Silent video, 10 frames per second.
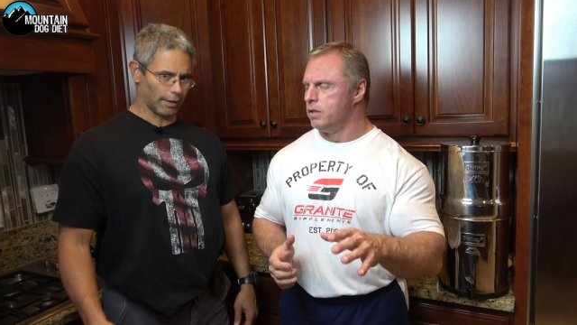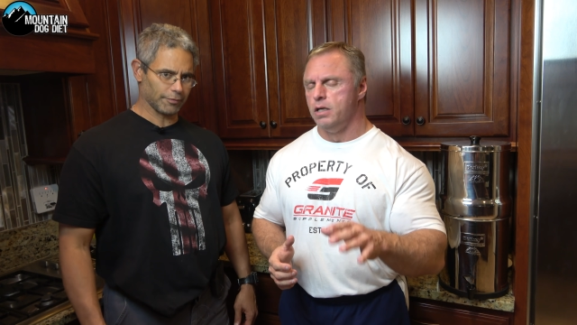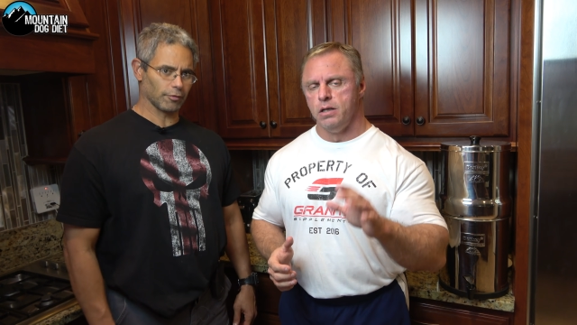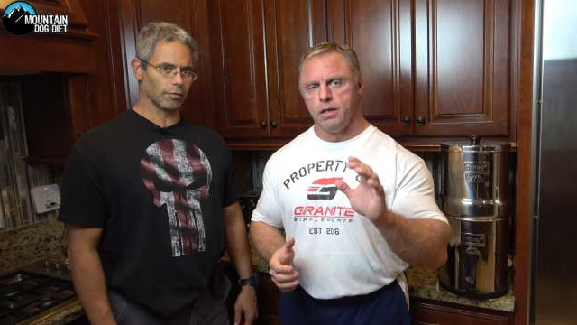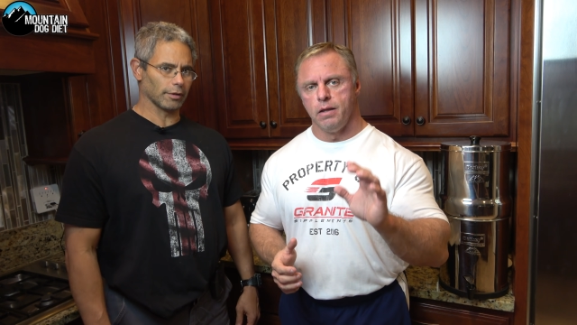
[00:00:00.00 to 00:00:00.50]

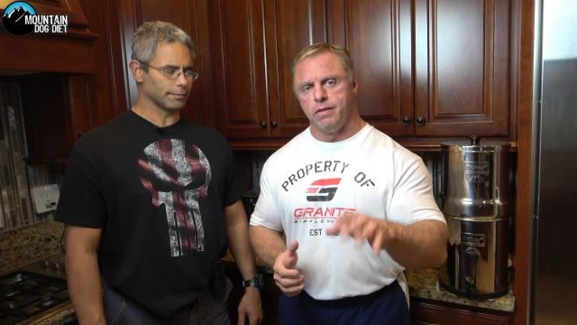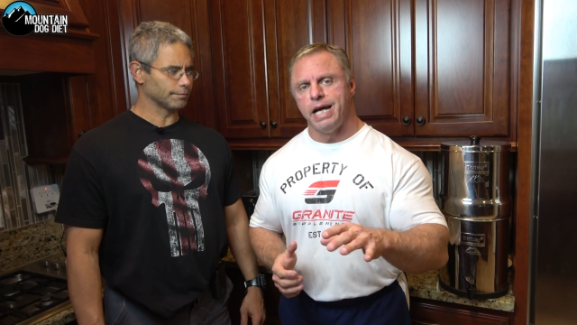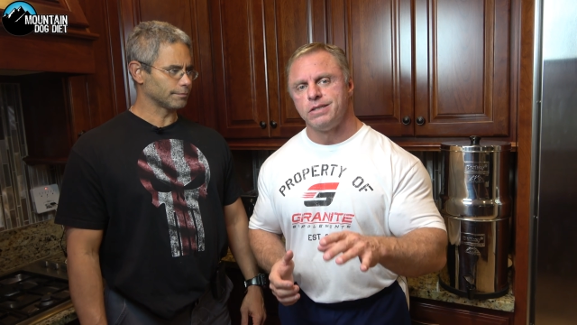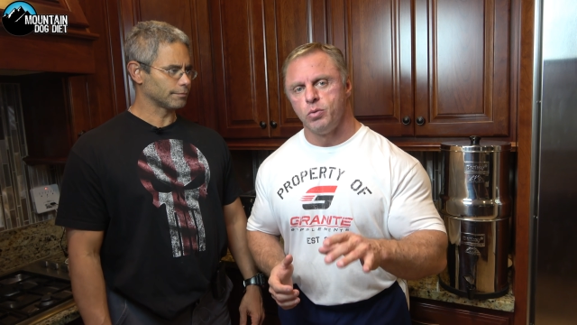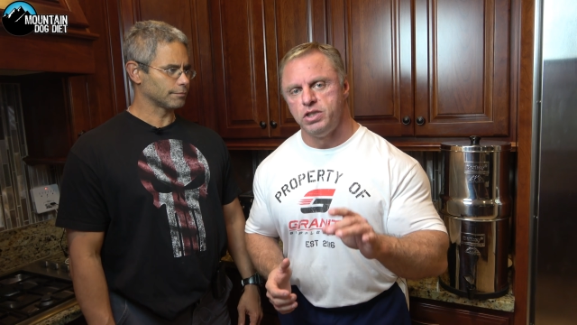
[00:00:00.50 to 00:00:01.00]
Speaker 1: absolutely.
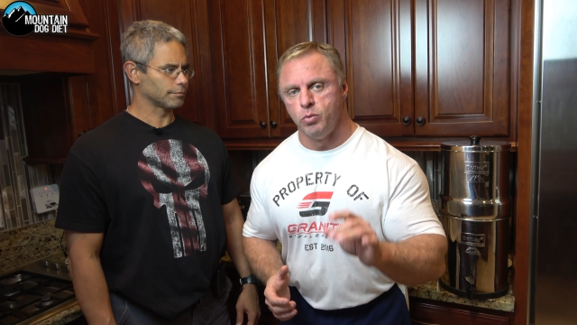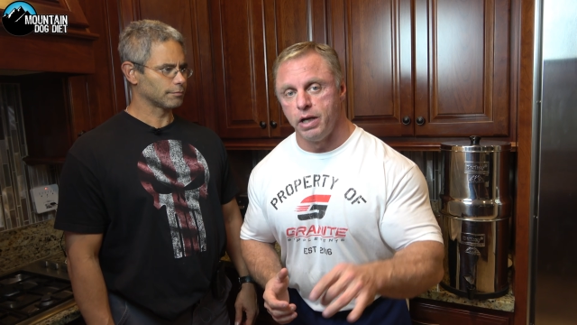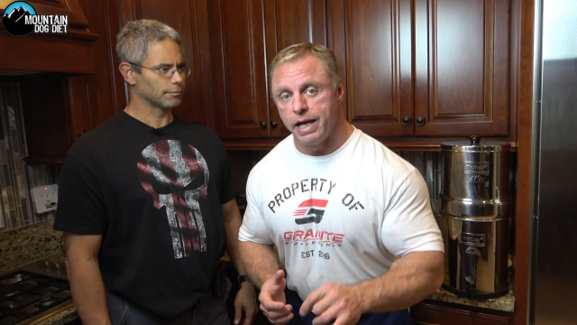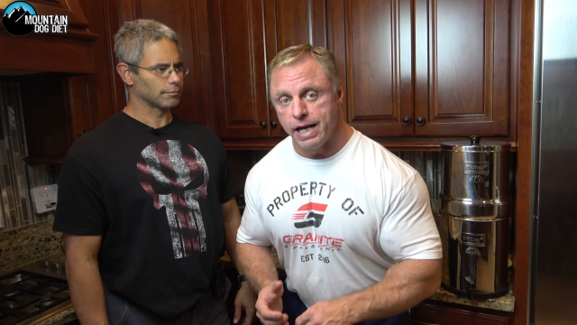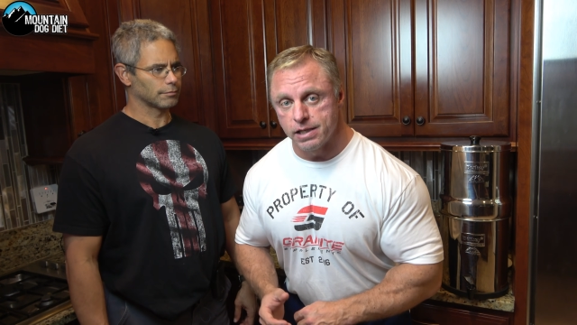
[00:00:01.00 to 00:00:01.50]
That's what you
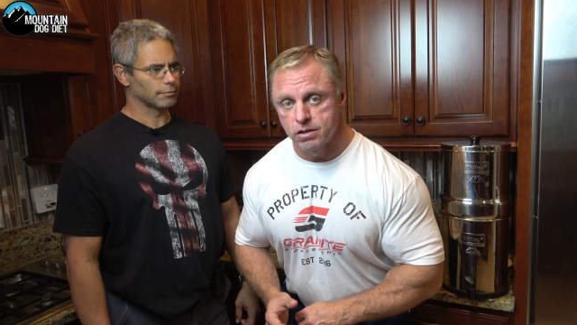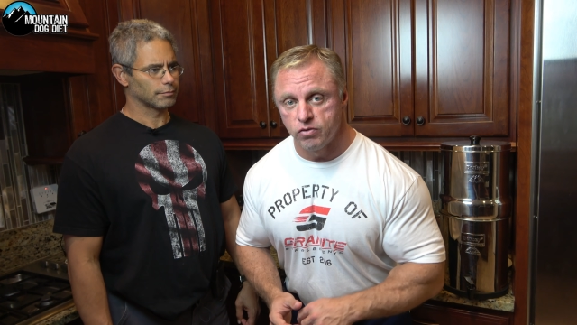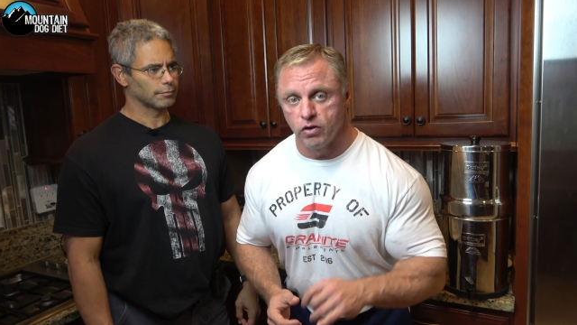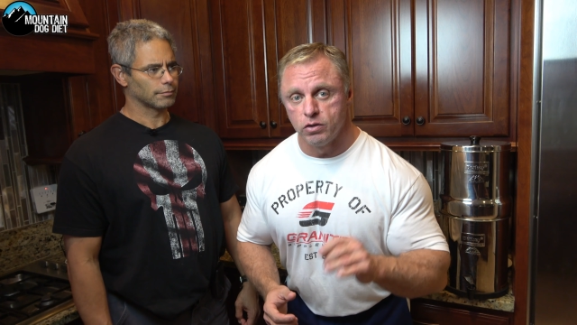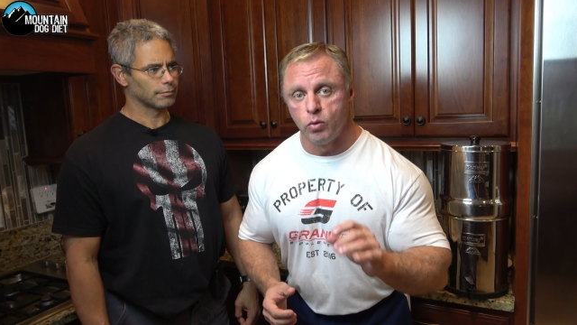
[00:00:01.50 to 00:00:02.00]
want to ask
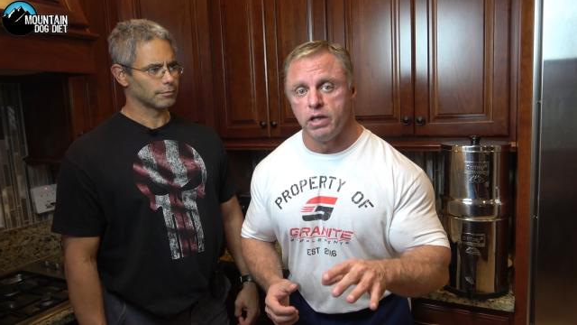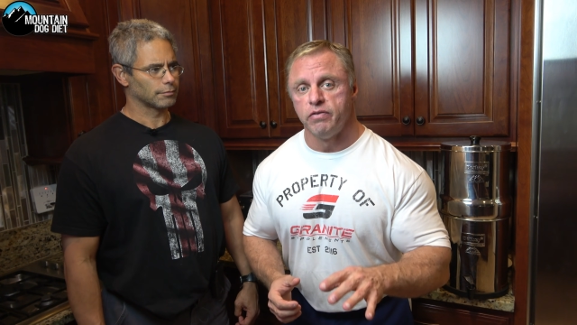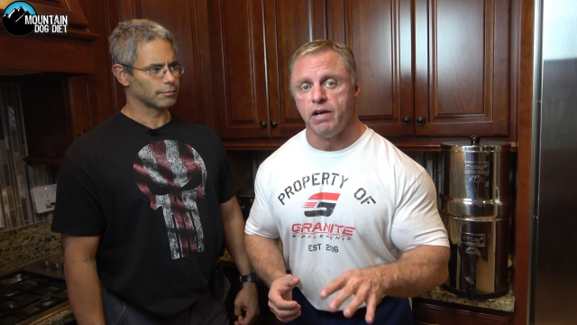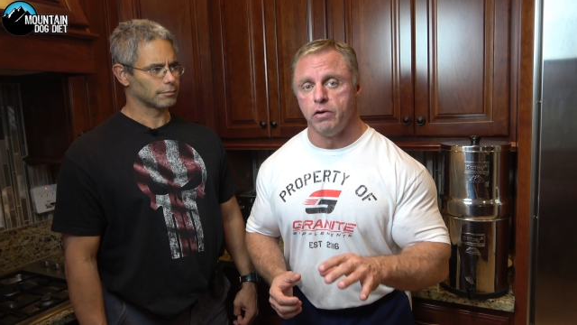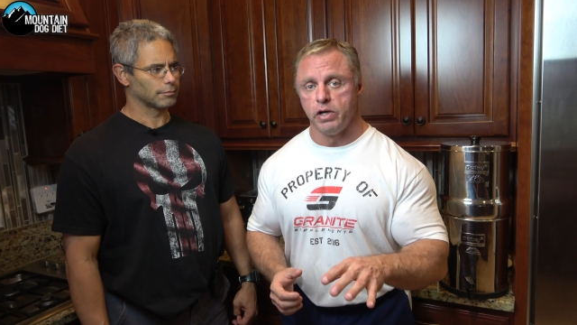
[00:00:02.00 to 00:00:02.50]
for a
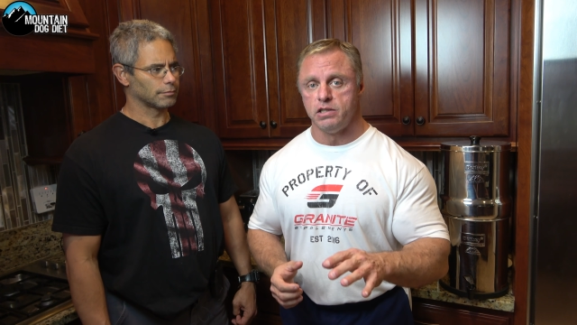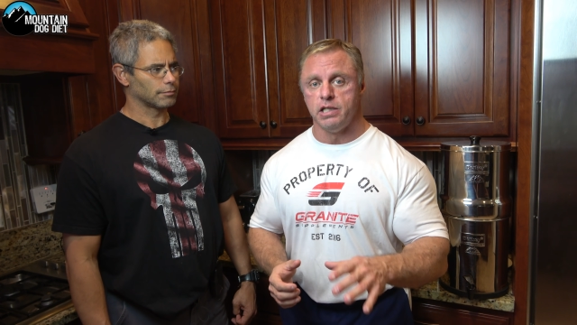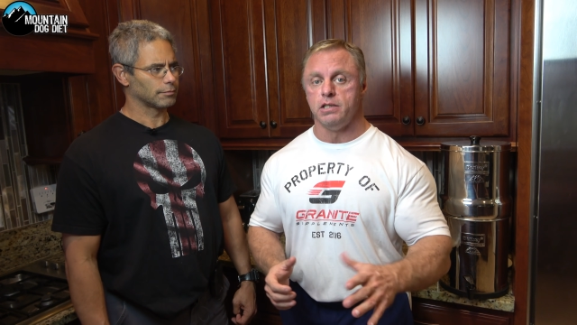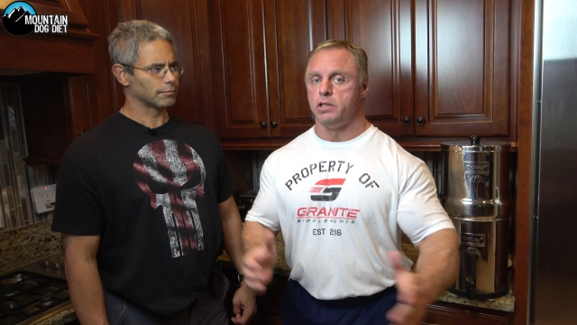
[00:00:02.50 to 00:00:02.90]
25 OHD,